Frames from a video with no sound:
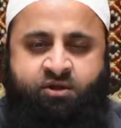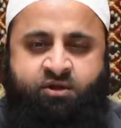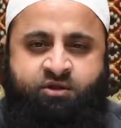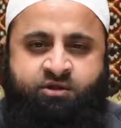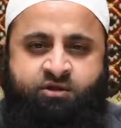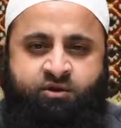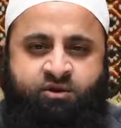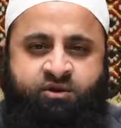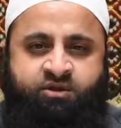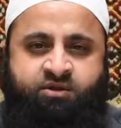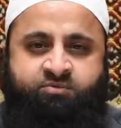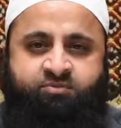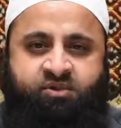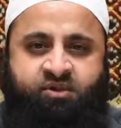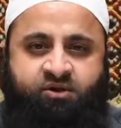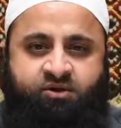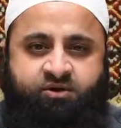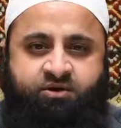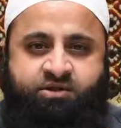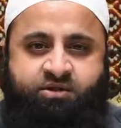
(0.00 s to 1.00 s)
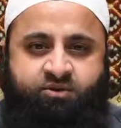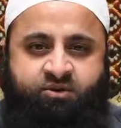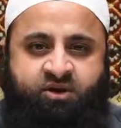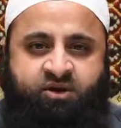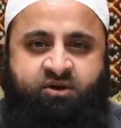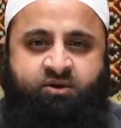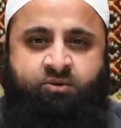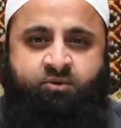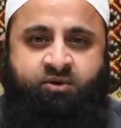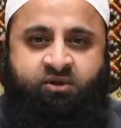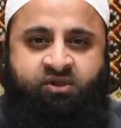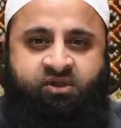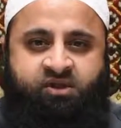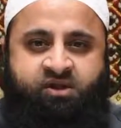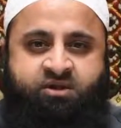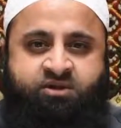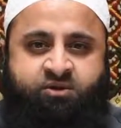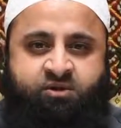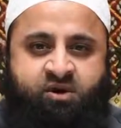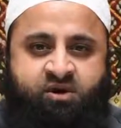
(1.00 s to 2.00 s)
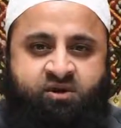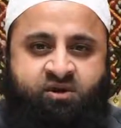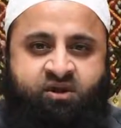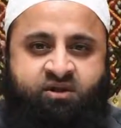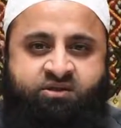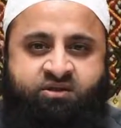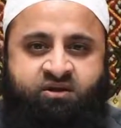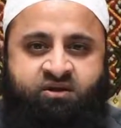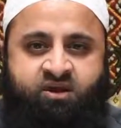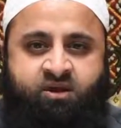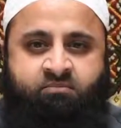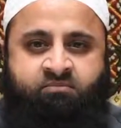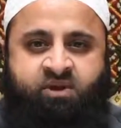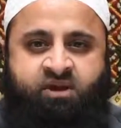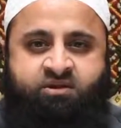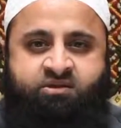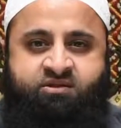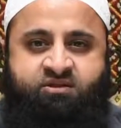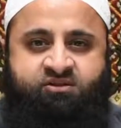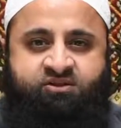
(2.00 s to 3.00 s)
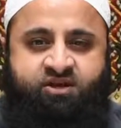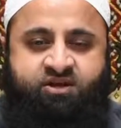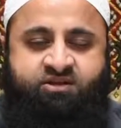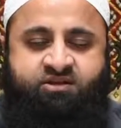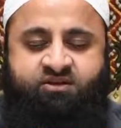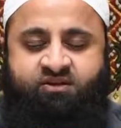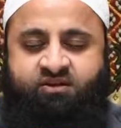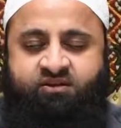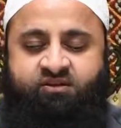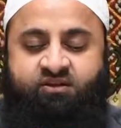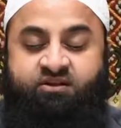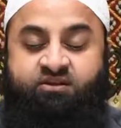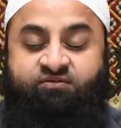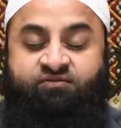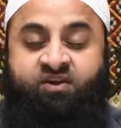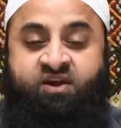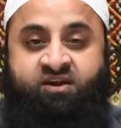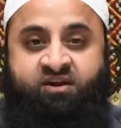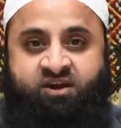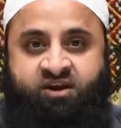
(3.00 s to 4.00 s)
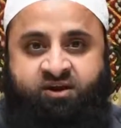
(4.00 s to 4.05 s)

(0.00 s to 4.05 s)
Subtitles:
So is Bleecker St really as trendy as the name might suggest? Let's find